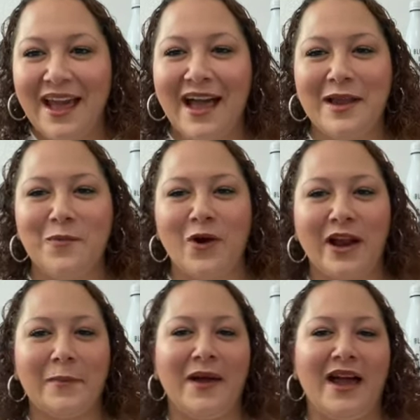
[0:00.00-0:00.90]
I'm
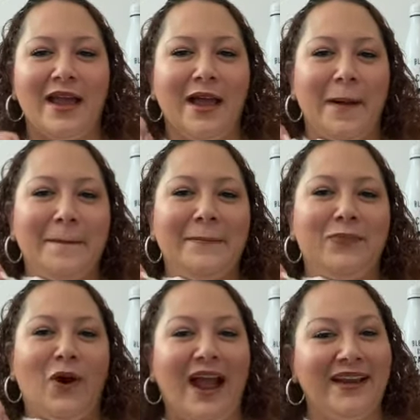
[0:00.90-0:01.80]
wearing my
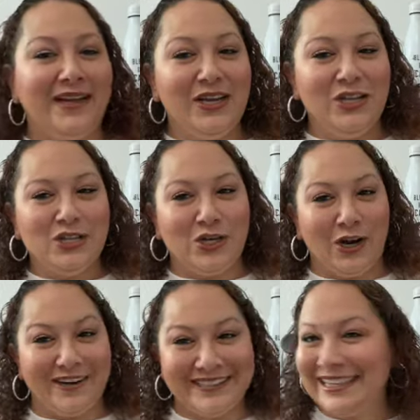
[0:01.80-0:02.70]
bride
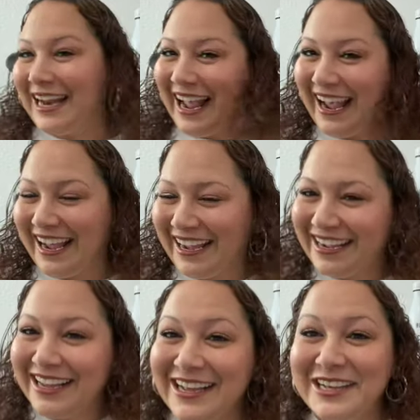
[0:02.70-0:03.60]
shirt today
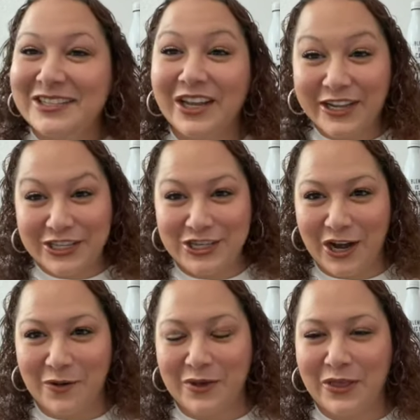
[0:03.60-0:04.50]
so I could
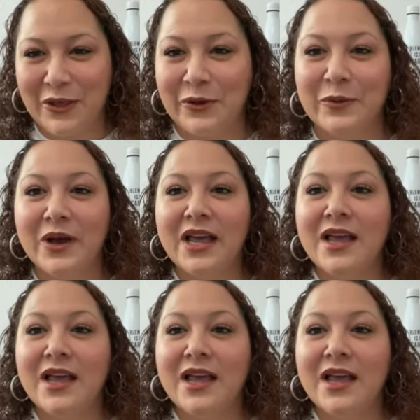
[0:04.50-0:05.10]
share with you